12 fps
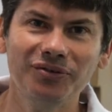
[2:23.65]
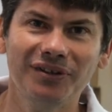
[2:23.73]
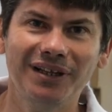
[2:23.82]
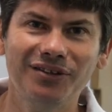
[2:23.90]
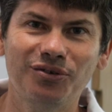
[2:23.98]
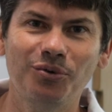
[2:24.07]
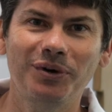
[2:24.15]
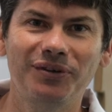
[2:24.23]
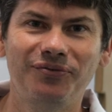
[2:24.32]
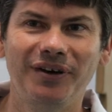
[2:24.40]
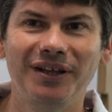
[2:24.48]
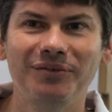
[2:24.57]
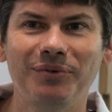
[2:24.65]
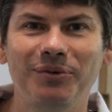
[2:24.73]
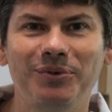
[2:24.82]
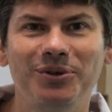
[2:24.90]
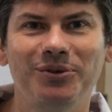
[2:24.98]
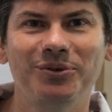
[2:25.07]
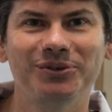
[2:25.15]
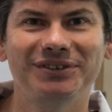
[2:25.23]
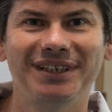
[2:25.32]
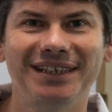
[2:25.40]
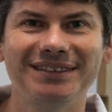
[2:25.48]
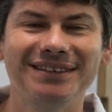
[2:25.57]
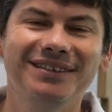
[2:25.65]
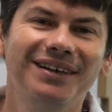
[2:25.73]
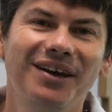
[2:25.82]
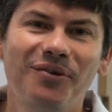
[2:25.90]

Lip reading: so that's always fun when we do those tests.